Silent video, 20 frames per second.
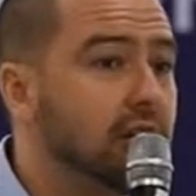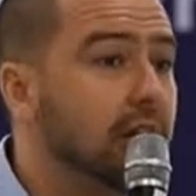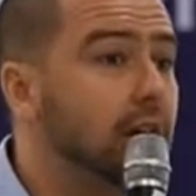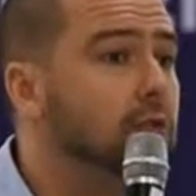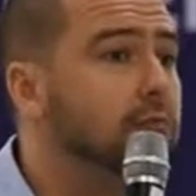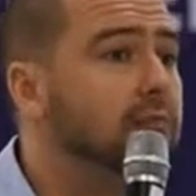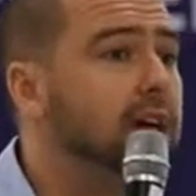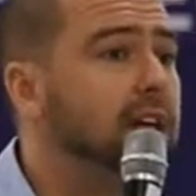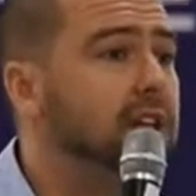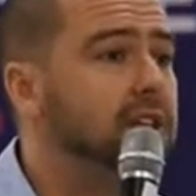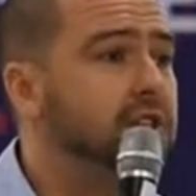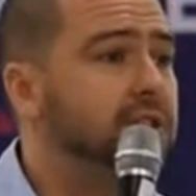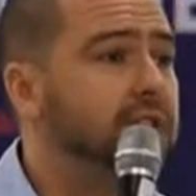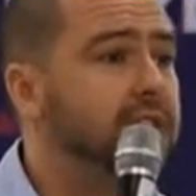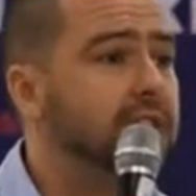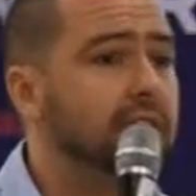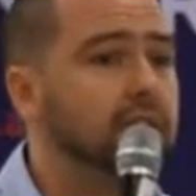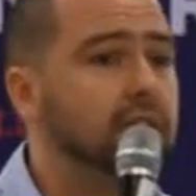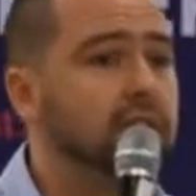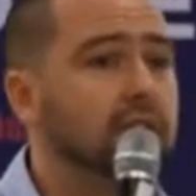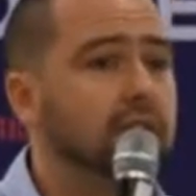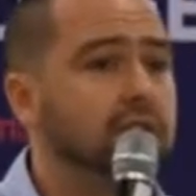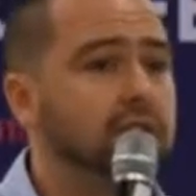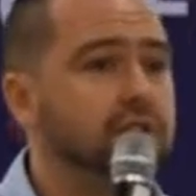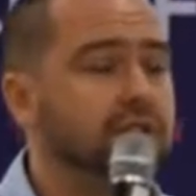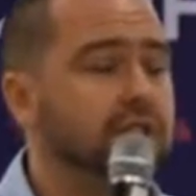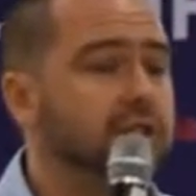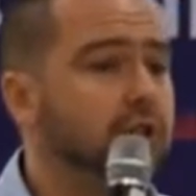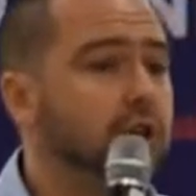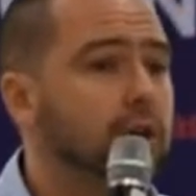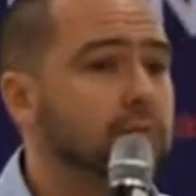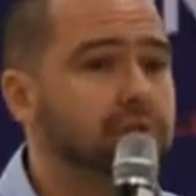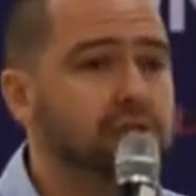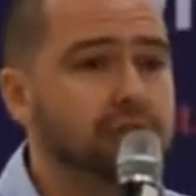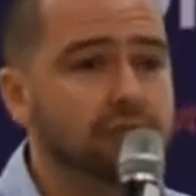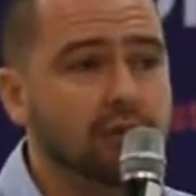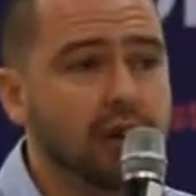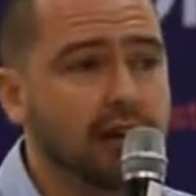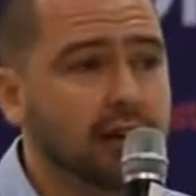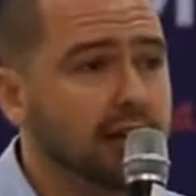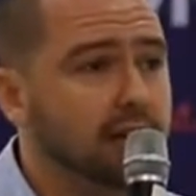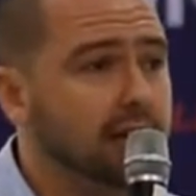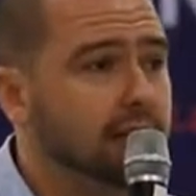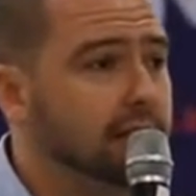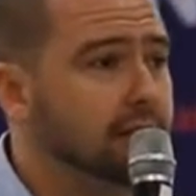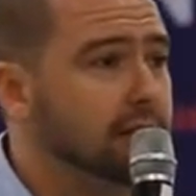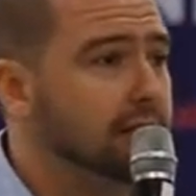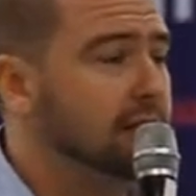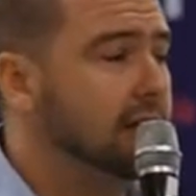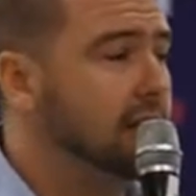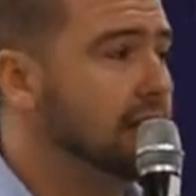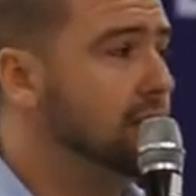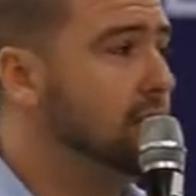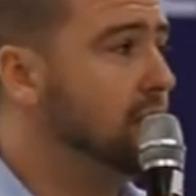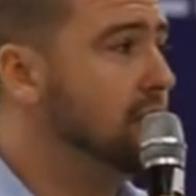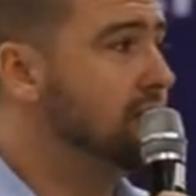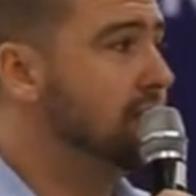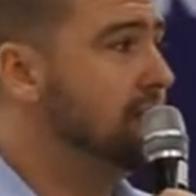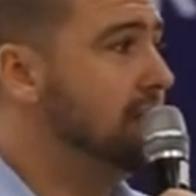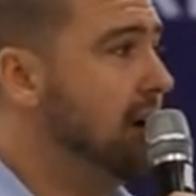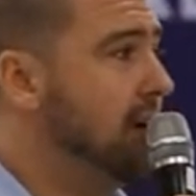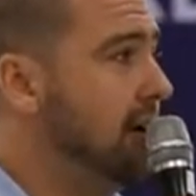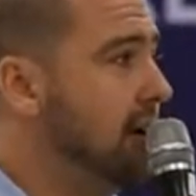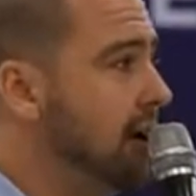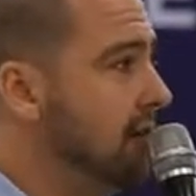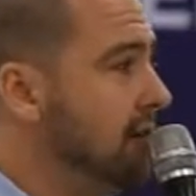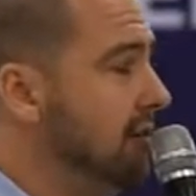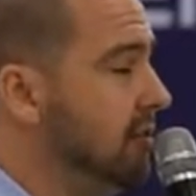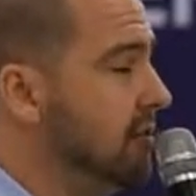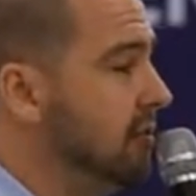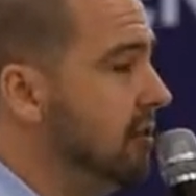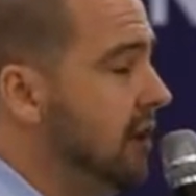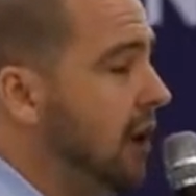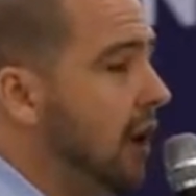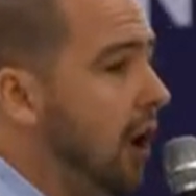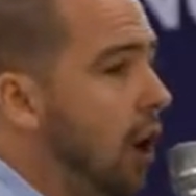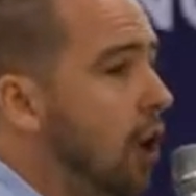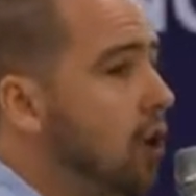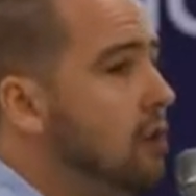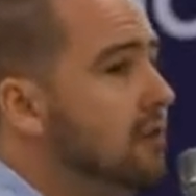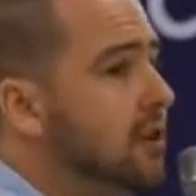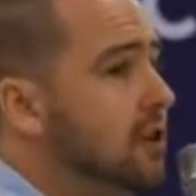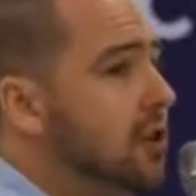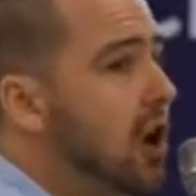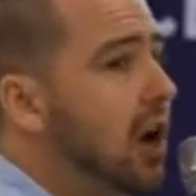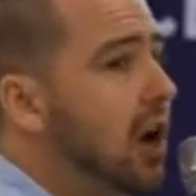channel manager technology adoption rate in, in North America is over